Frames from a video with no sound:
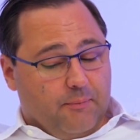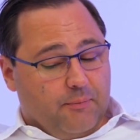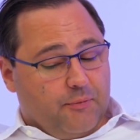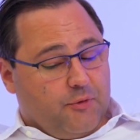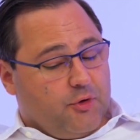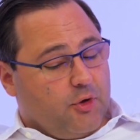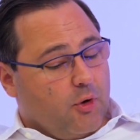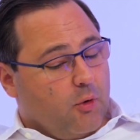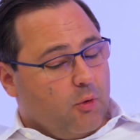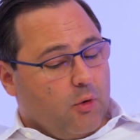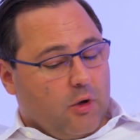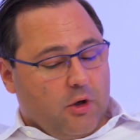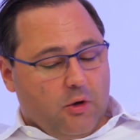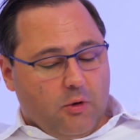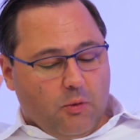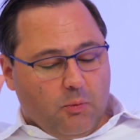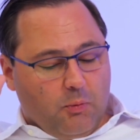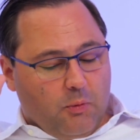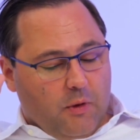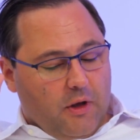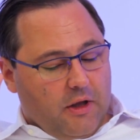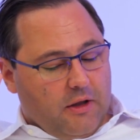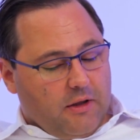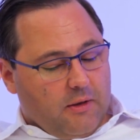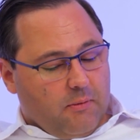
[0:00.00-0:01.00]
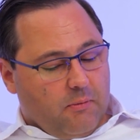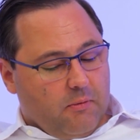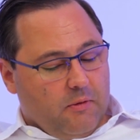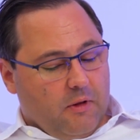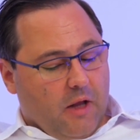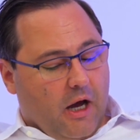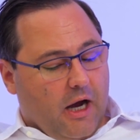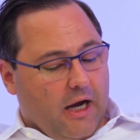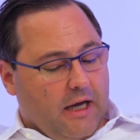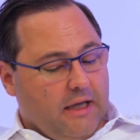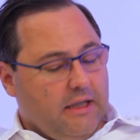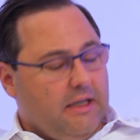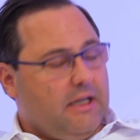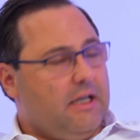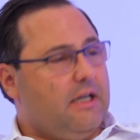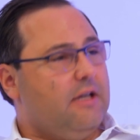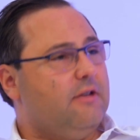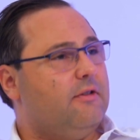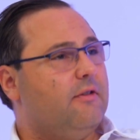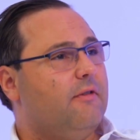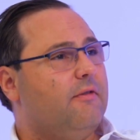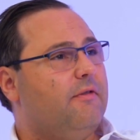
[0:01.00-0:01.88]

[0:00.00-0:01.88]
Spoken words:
So in the 90s,